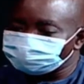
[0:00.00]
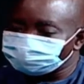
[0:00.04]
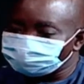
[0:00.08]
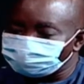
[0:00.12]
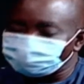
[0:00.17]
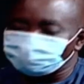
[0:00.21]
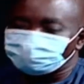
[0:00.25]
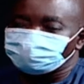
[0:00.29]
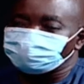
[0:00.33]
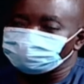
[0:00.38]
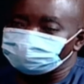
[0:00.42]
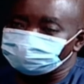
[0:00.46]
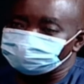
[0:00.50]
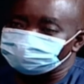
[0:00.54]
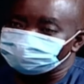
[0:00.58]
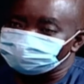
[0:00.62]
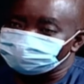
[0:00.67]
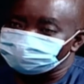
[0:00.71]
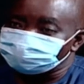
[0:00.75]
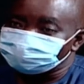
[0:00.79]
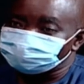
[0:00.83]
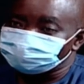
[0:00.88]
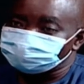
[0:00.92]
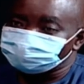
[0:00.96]
don't forget,
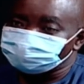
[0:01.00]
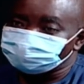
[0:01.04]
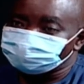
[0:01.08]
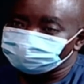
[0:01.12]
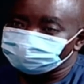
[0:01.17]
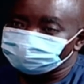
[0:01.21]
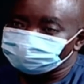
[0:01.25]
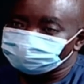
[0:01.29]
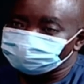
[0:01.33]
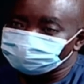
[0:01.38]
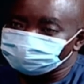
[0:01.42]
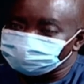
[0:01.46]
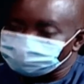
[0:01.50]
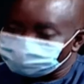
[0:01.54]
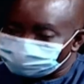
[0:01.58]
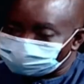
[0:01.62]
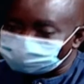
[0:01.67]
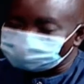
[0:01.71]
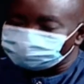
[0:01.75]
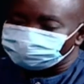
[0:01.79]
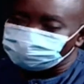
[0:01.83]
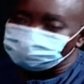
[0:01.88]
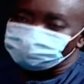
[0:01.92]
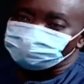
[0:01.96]
in
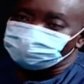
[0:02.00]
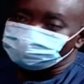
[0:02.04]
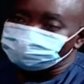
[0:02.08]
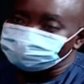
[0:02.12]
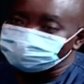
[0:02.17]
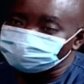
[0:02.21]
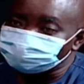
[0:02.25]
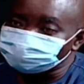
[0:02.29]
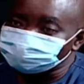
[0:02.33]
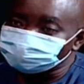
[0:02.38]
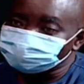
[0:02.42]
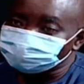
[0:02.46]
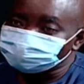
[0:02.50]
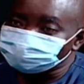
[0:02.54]
that payment,